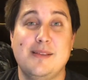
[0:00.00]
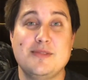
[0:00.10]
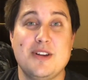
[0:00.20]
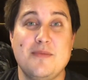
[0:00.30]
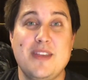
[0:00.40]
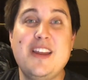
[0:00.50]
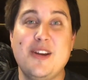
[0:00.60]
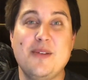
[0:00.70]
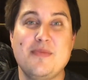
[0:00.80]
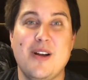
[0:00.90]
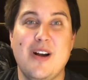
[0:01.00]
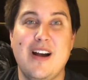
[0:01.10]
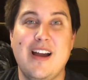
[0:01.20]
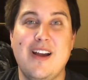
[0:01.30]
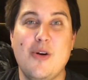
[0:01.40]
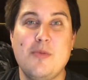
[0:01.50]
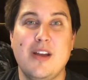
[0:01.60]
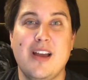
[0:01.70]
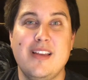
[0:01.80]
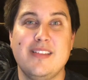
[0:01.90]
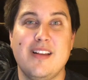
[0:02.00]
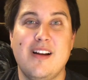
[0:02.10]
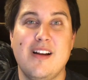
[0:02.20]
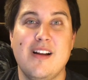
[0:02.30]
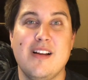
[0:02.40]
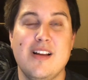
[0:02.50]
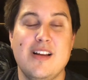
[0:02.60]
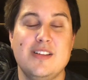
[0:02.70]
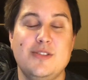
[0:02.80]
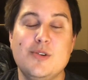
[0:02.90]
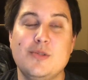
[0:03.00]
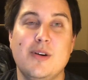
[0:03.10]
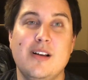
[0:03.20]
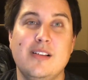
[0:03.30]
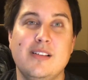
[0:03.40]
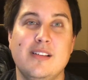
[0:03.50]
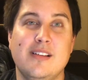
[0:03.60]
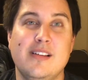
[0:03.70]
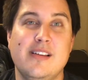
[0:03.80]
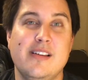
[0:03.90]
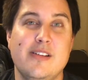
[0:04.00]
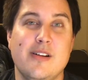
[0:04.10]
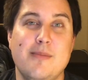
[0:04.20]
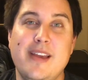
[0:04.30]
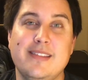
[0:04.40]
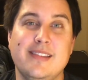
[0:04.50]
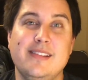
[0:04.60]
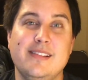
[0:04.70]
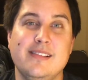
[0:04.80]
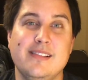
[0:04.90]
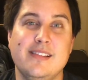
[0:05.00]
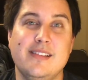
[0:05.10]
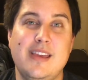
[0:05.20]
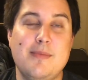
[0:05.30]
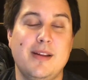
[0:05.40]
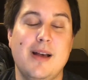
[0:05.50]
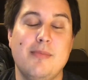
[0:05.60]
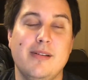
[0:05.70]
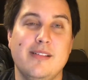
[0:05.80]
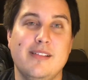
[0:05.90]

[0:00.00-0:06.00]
So, anywho, I hope you guys are doing well. You're amazing. Keep it up.